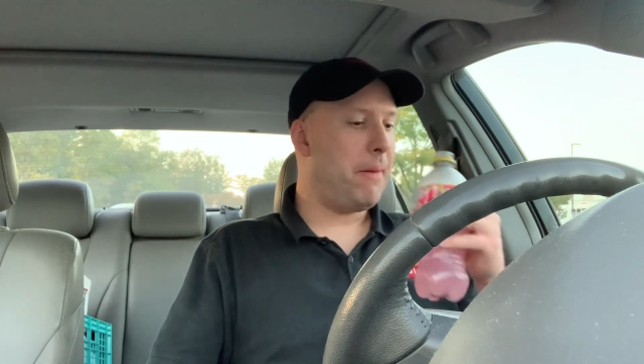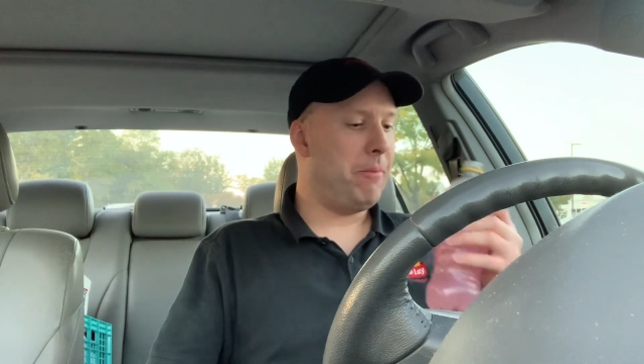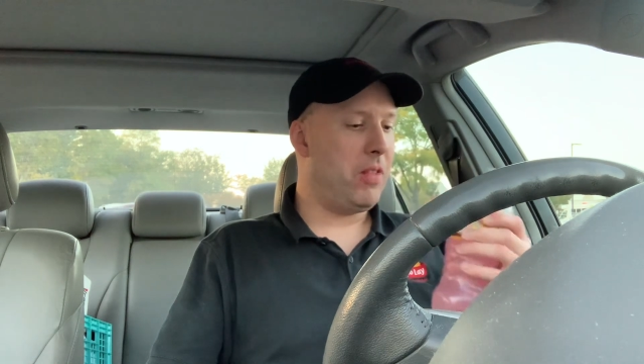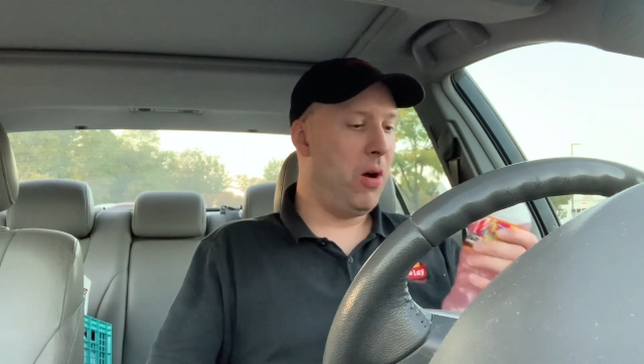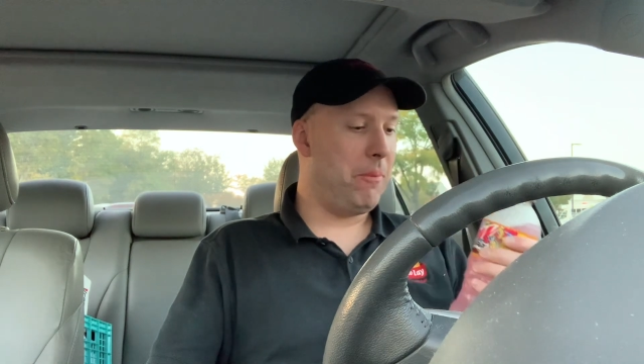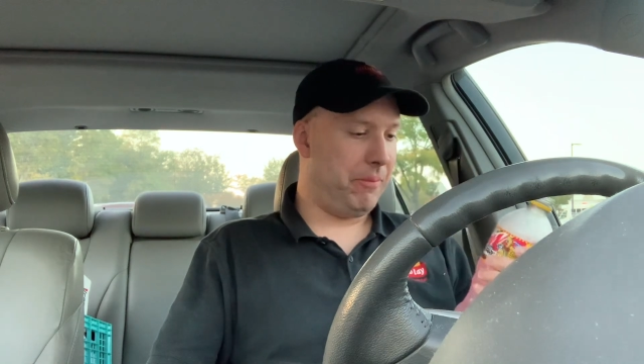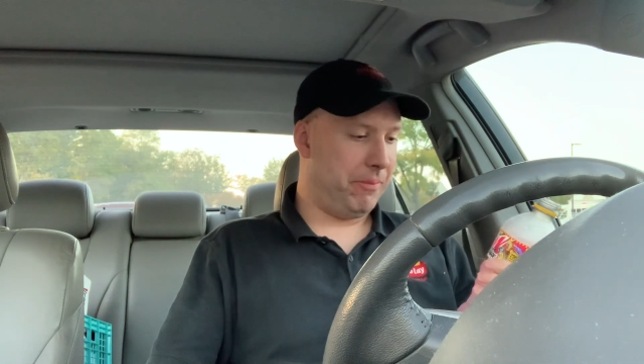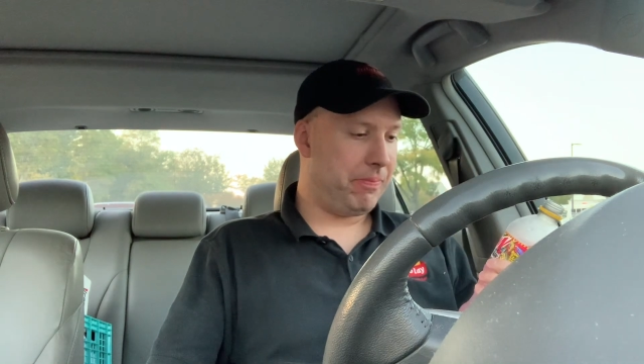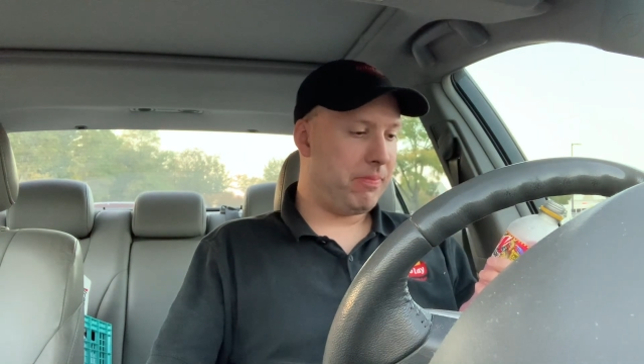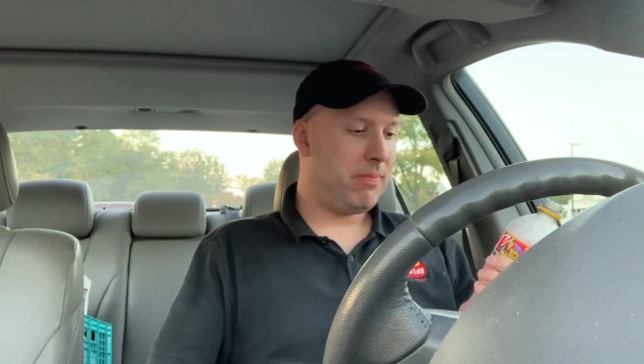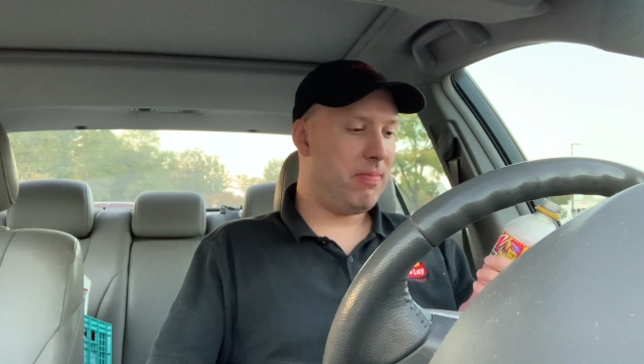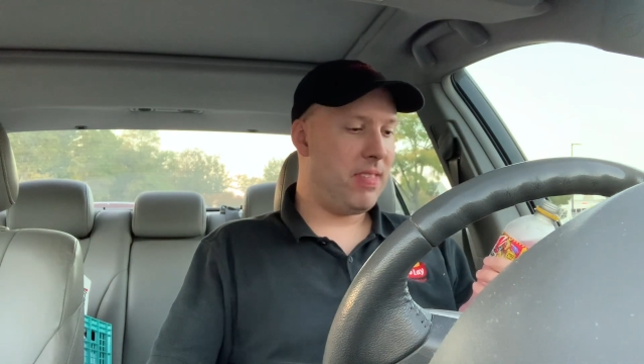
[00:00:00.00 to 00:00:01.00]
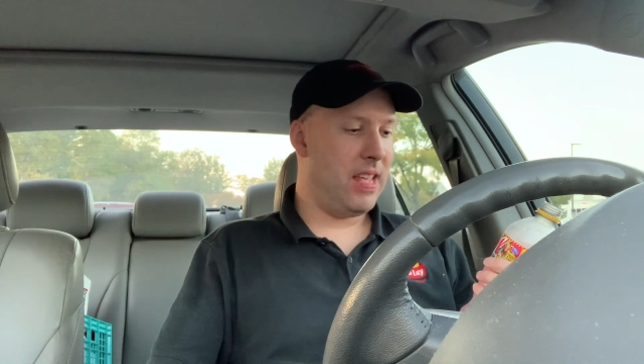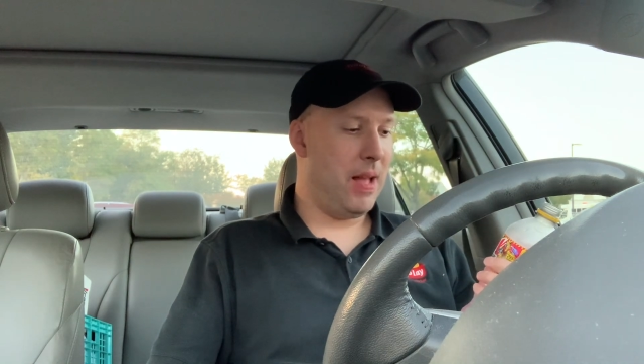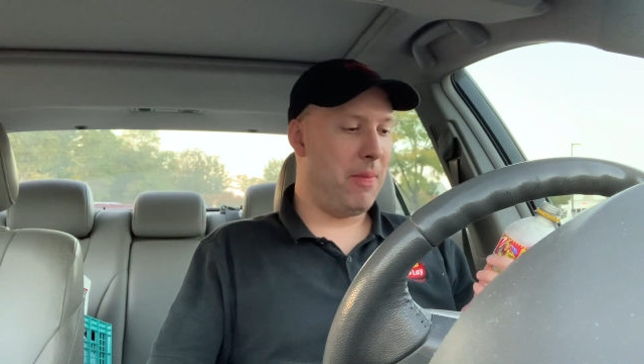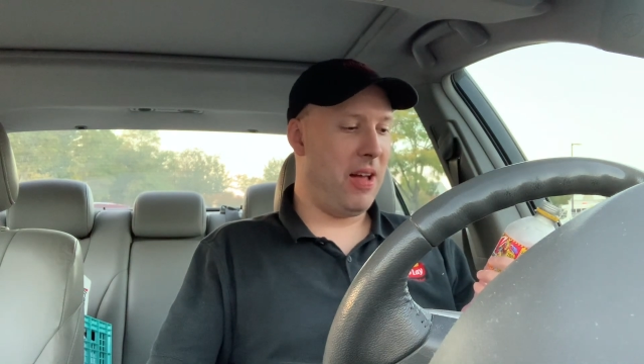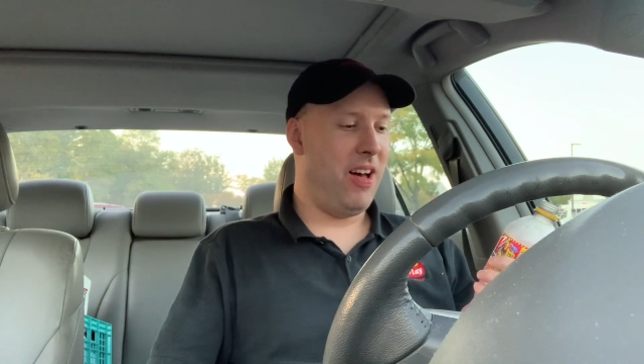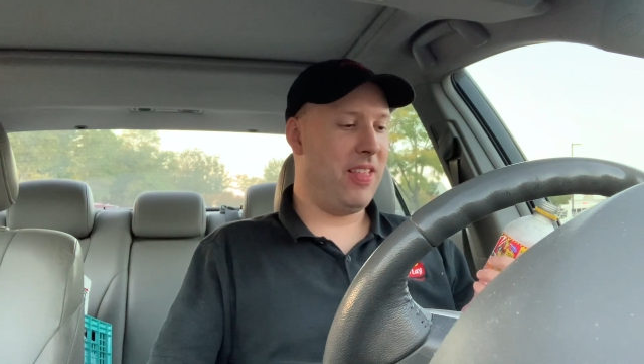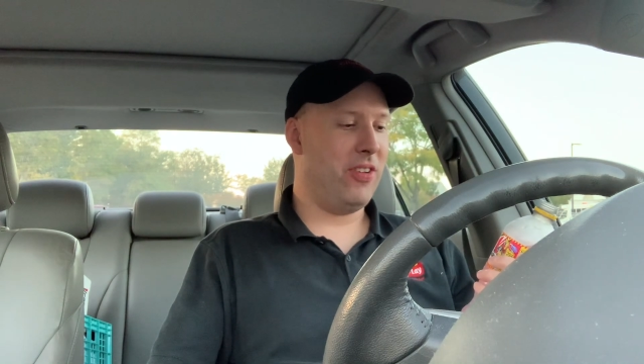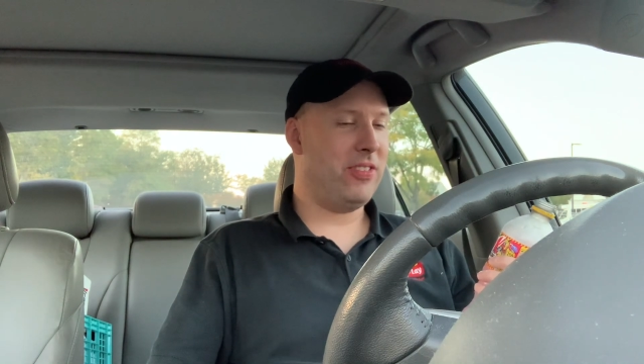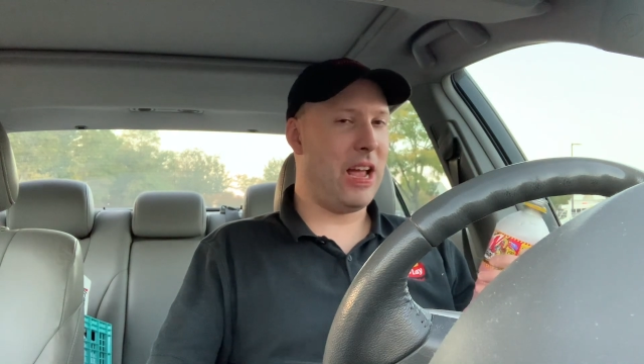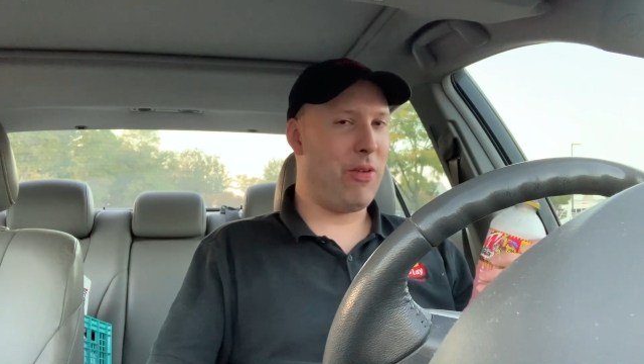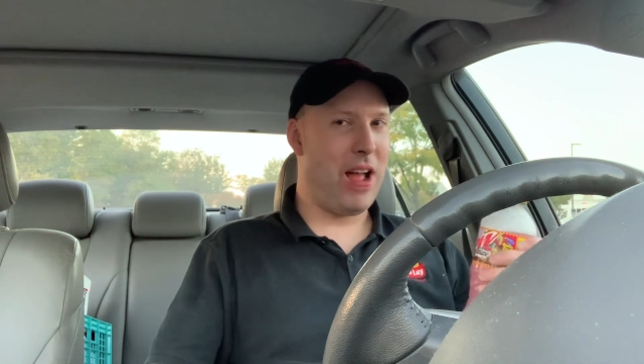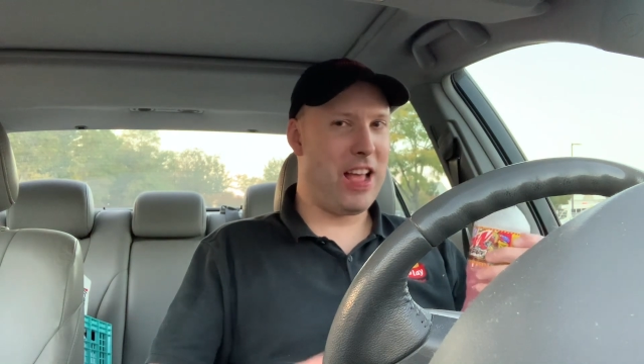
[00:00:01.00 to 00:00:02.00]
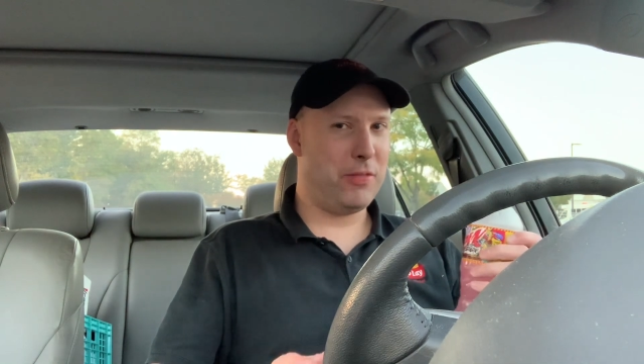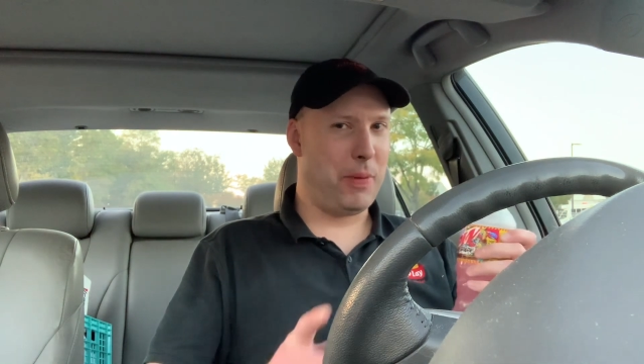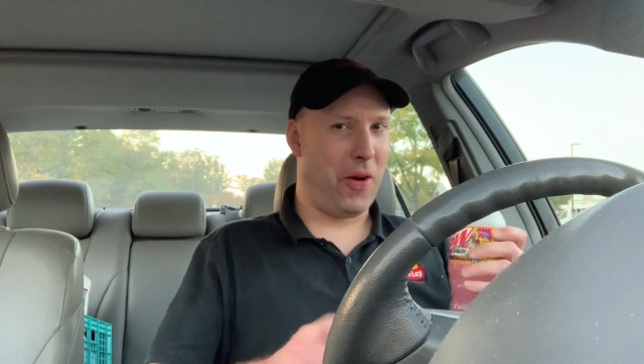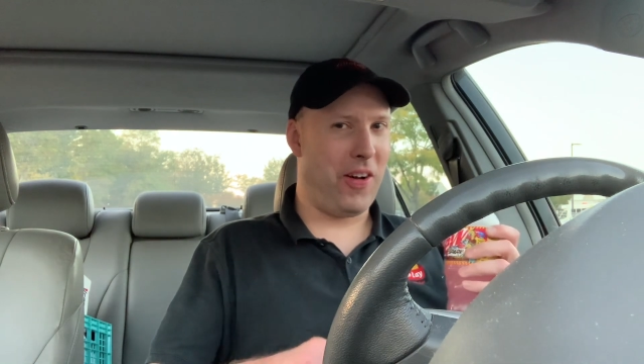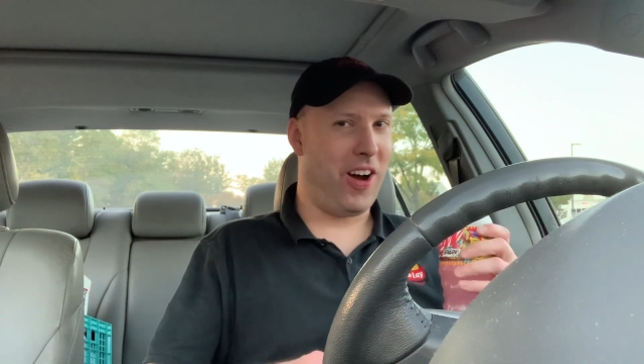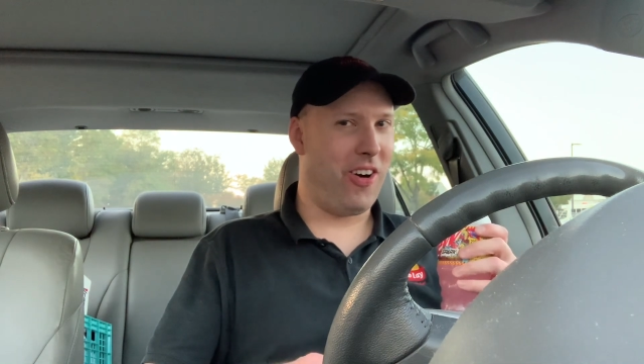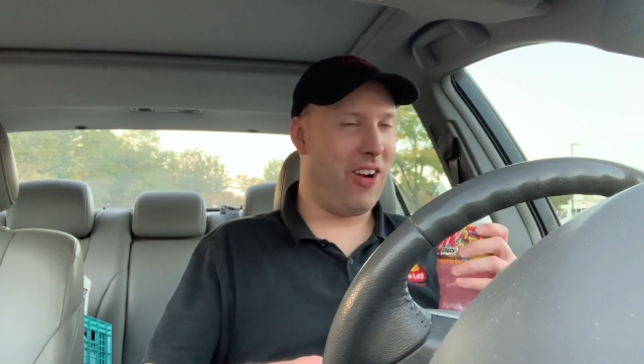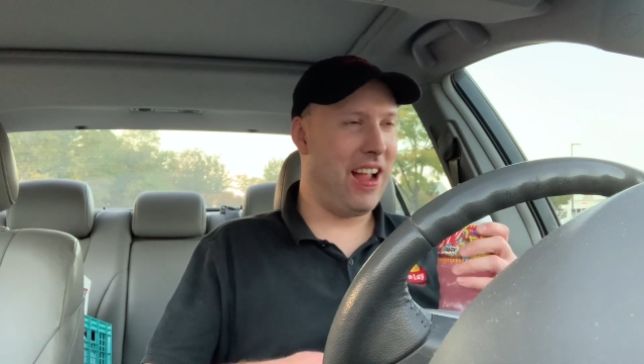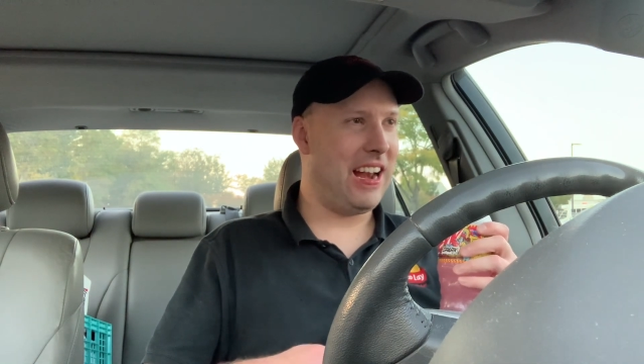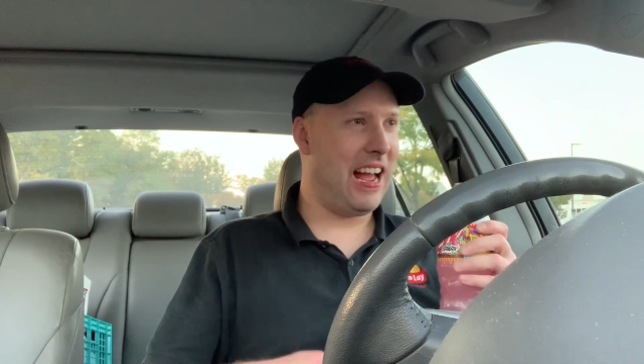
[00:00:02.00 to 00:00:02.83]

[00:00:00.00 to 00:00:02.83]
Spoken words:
Oh, yep. Oh, there's that raspberry, all right.